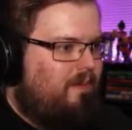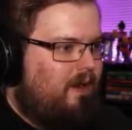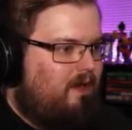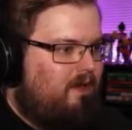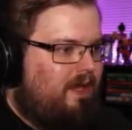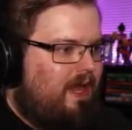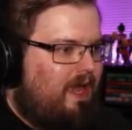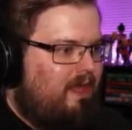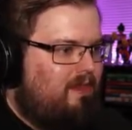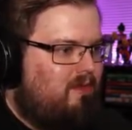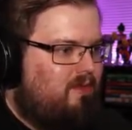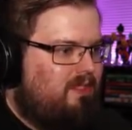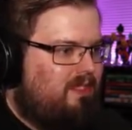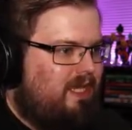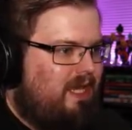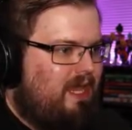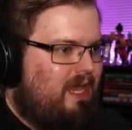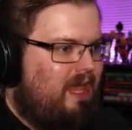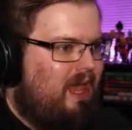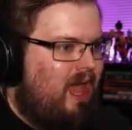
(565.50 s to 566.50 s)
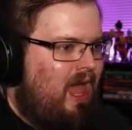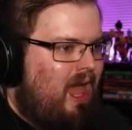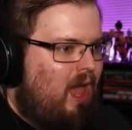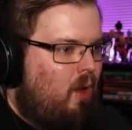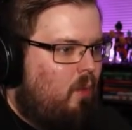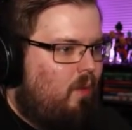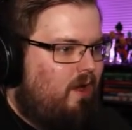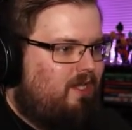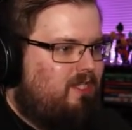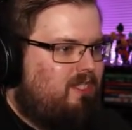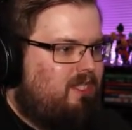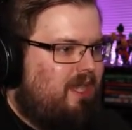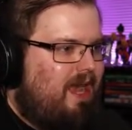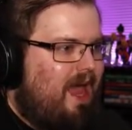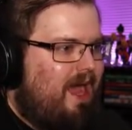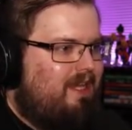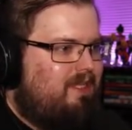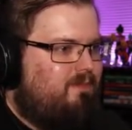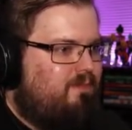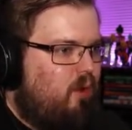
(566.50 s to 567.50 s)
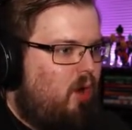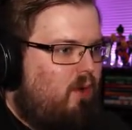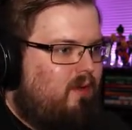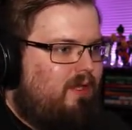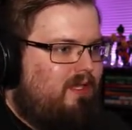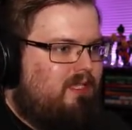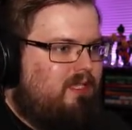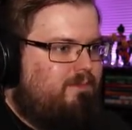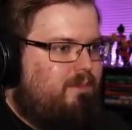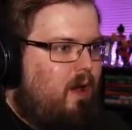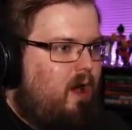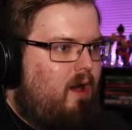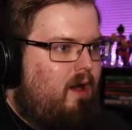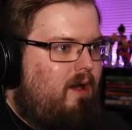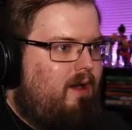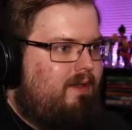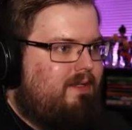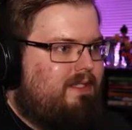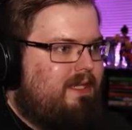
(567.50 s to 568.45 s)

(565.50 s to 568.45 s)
to Halo CE, which has broken spawns.